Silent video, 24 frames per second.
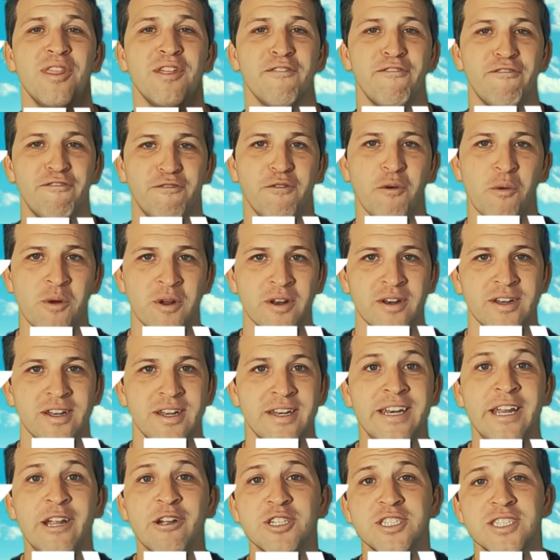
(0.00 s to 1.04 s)
the fort.
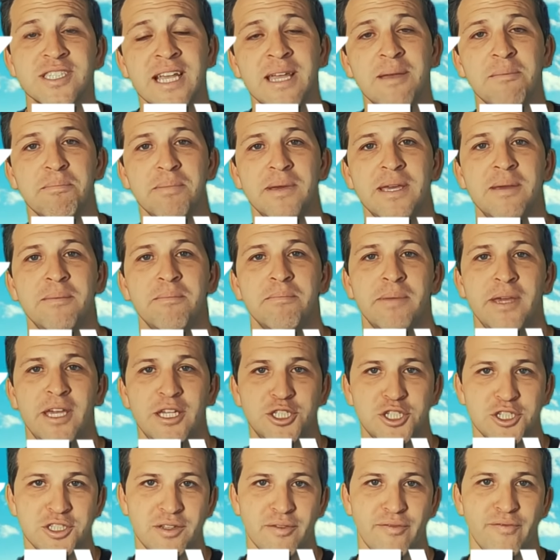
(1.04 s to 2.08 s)
Near St. Pete
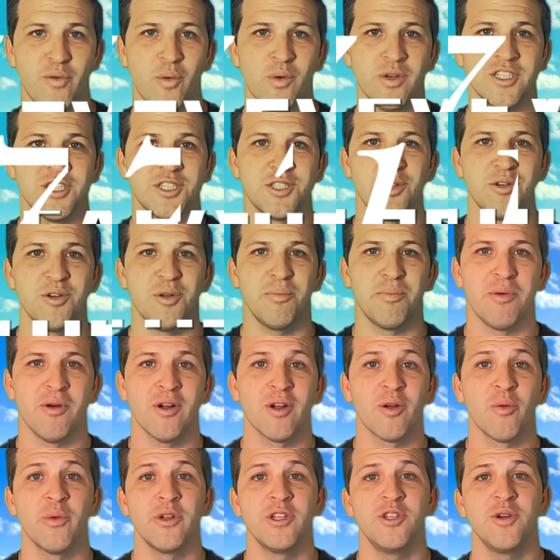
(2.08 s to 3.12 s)
Beach is the Fort DeSoto
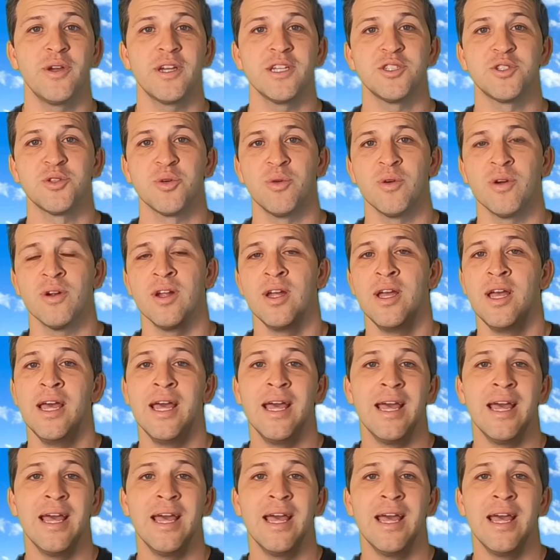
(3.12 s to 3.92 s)
Park where you can tour